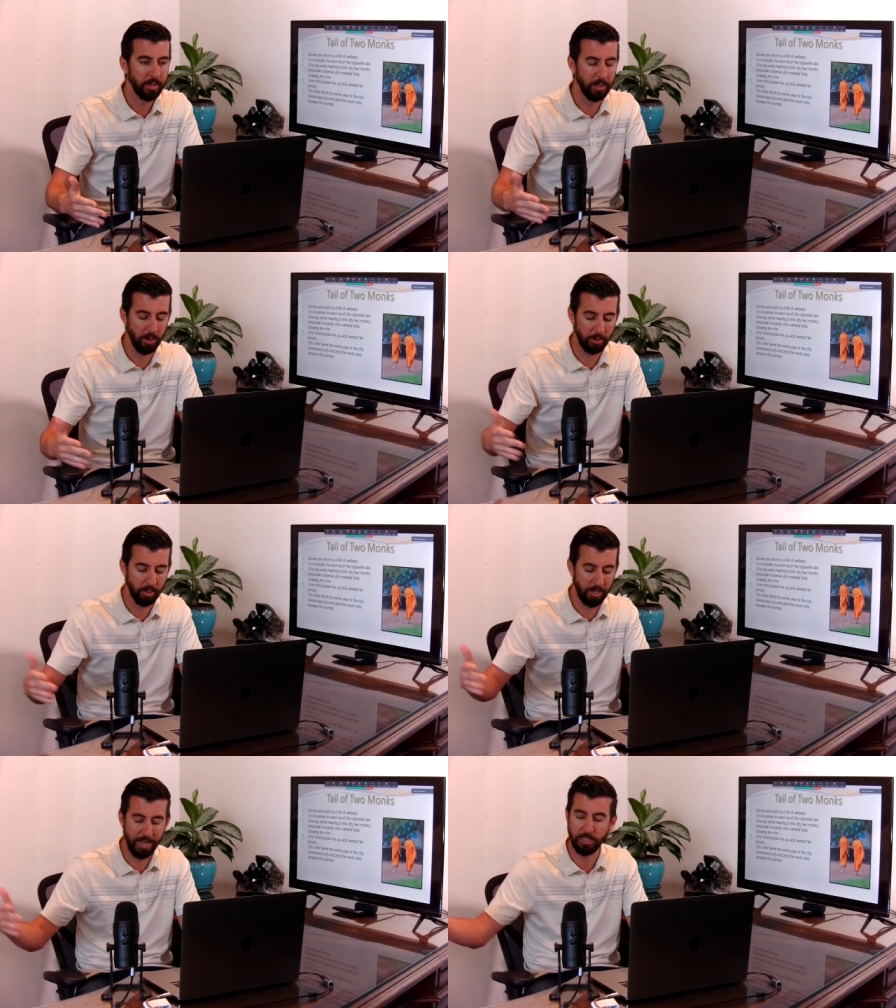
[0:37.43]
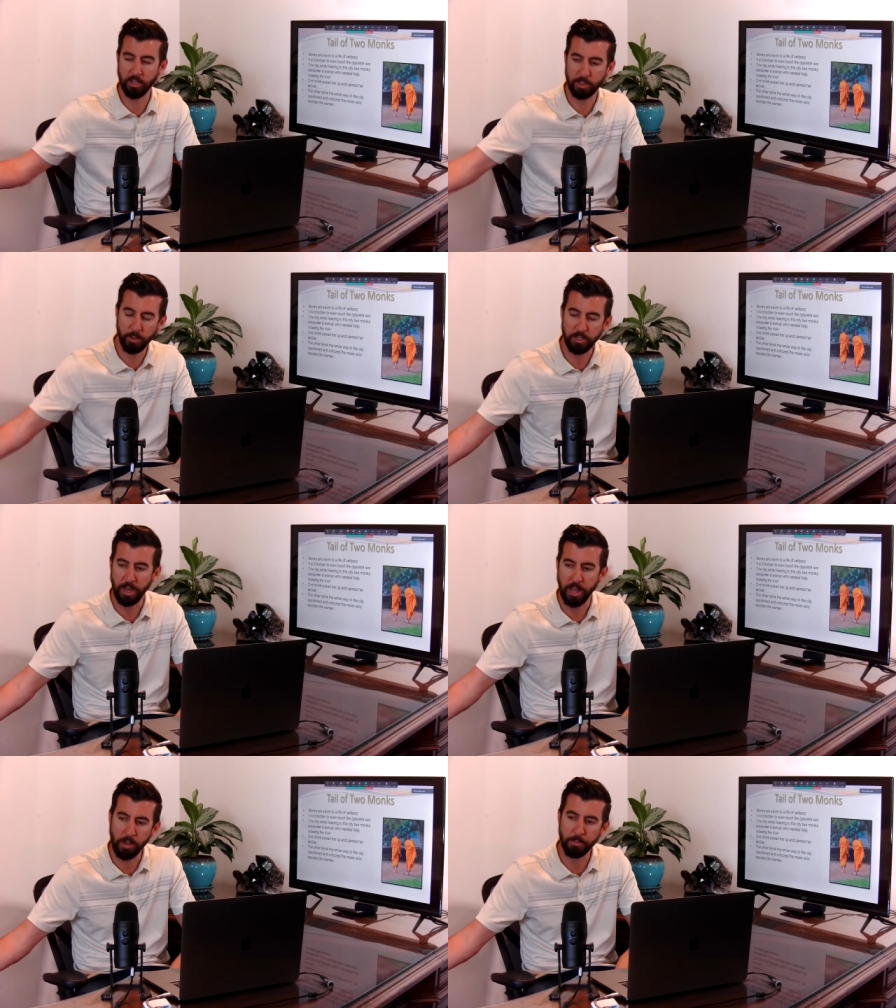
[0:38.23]
You know, yes, you're supposed
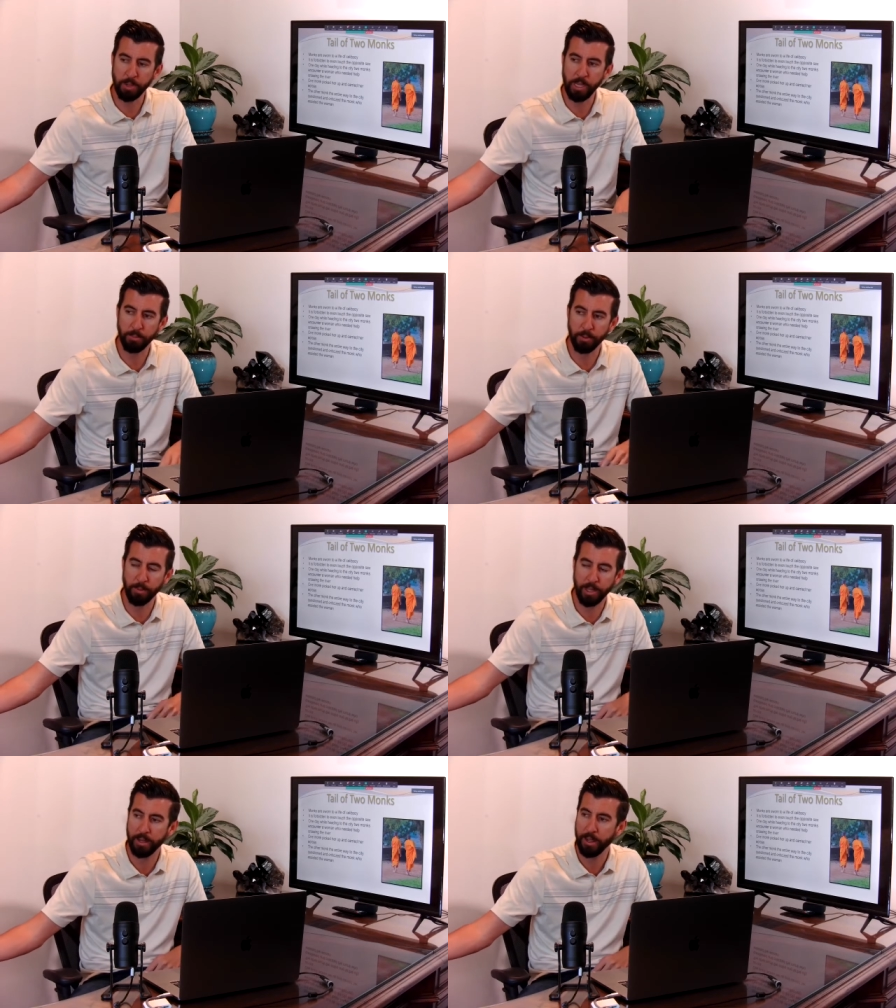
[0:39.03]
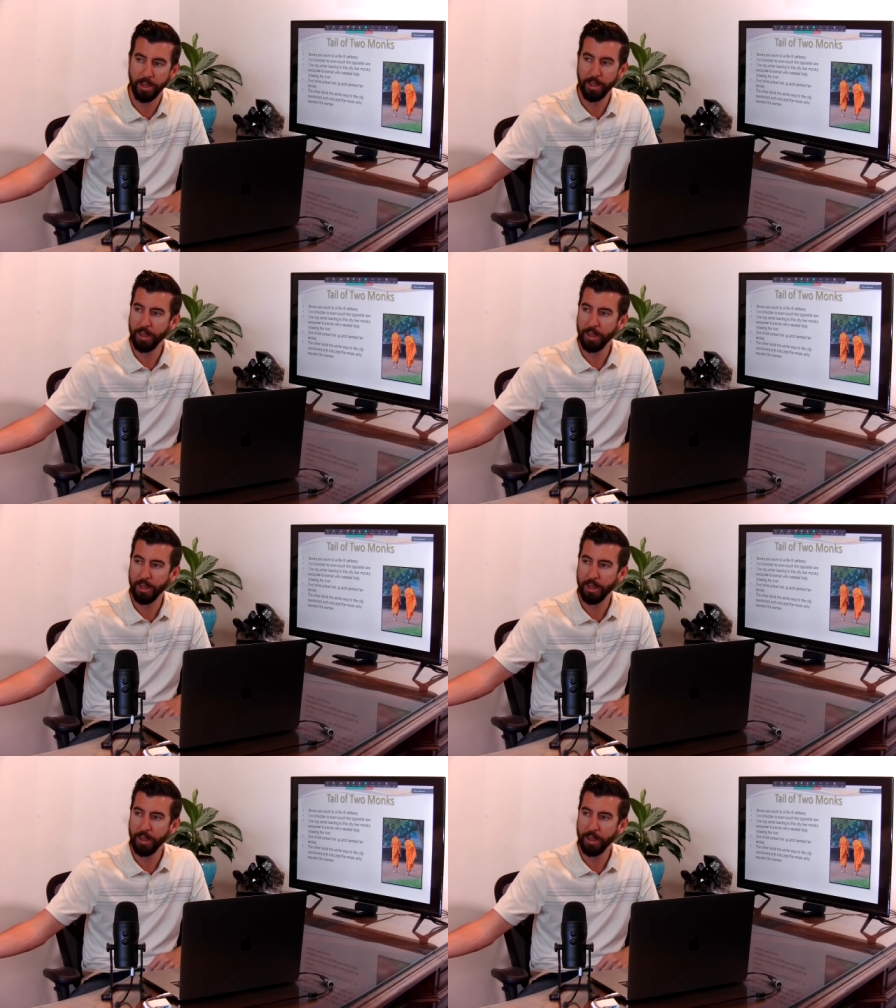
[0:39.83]
to help people, but